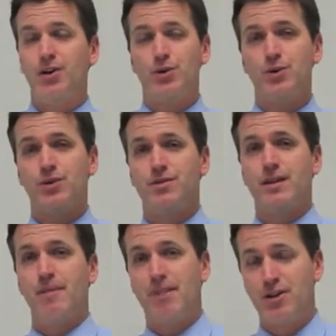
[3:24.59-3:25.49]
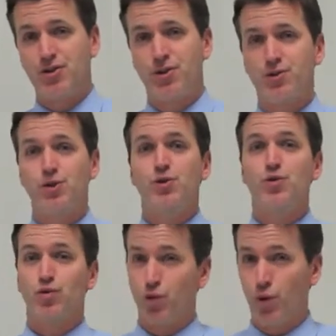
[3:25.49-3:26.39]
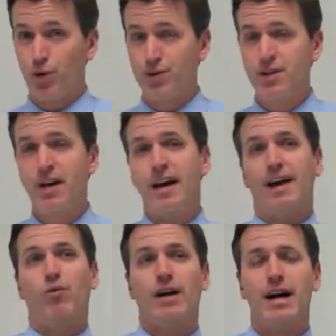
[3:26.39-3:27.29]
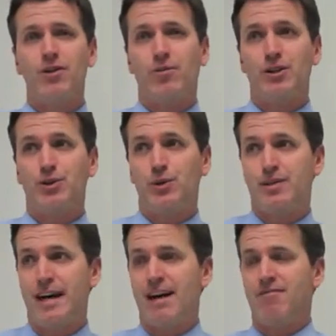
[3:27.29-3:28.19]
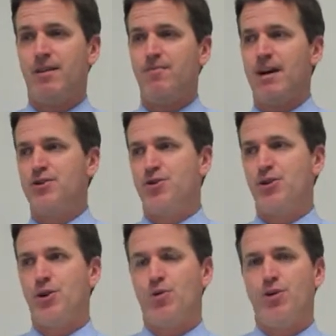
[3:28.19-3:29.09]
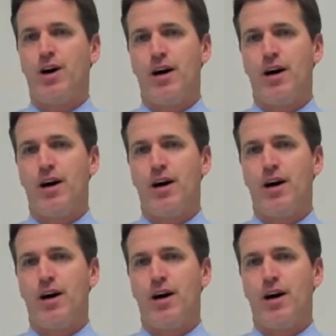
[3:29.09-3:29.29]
You use tape measures or you use rulers, and what I normally do is I have them measure, you know,